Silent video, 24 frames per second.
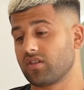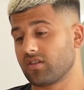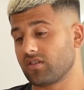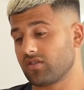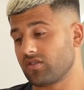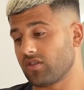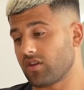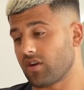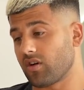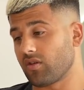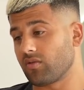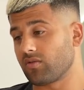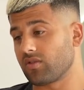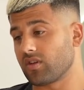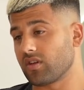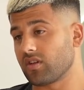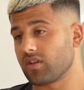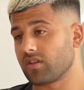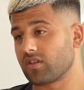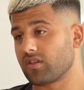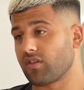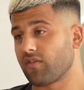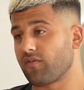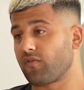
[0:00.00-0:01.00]

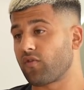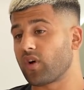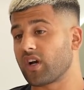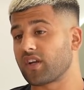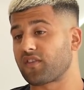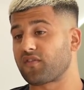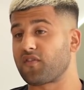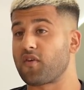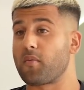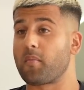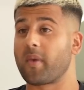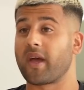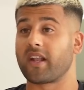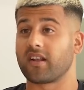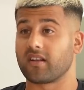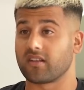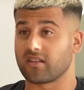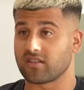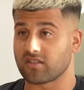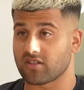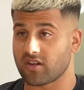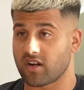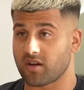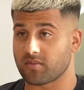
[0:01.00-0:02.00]
the voice for men.
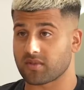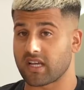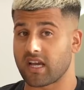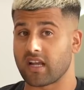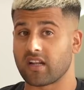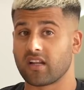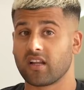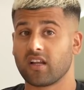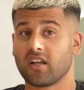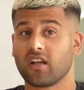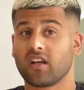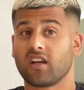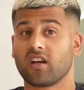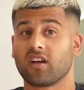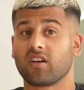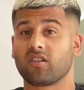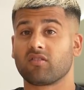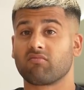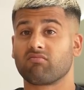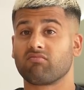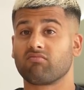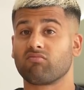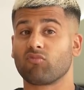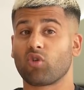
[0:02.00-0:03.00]
Do you know what I'm saying?
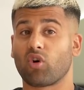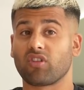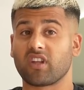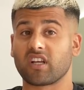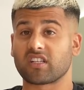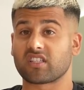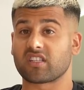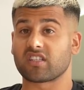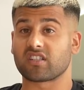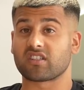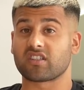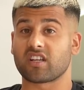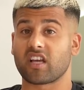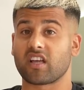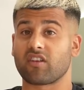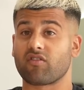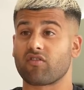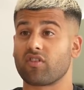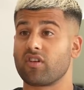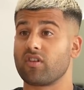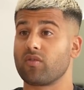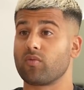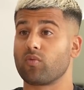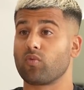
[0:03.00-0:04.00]
Not
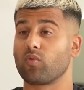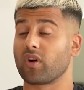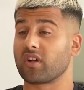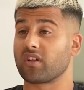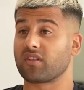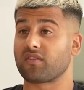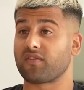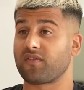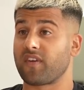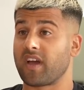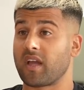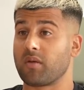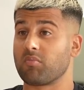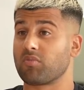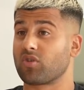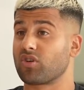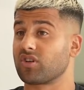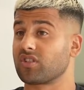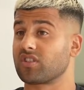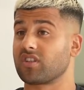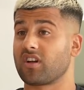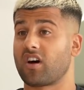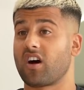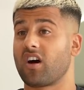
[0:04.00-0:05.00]
necessarily wanted fame
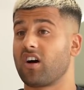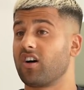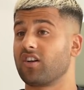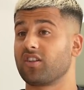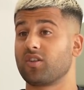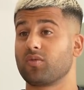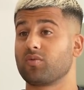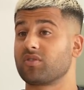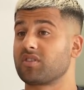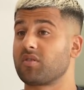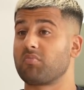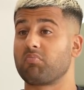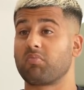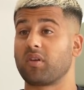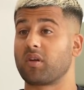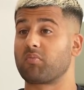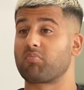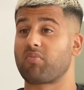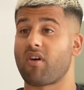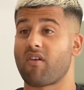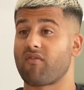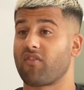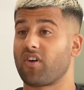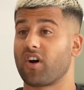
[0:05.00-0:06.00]
because I heard he was in Big
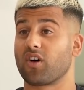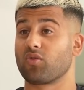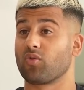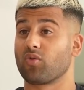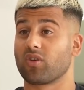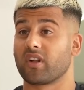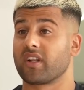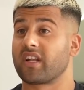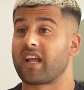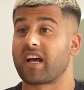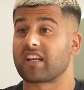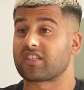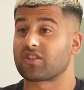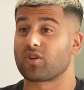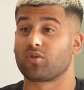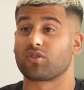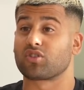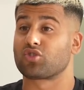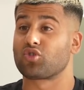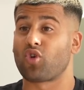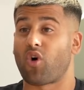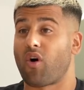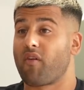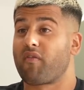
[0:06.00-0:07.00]
Brother and all of that. So it's
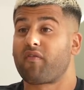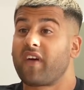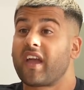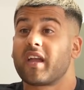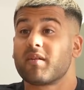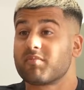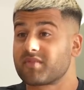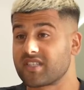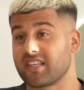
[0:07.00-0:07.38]
not a fame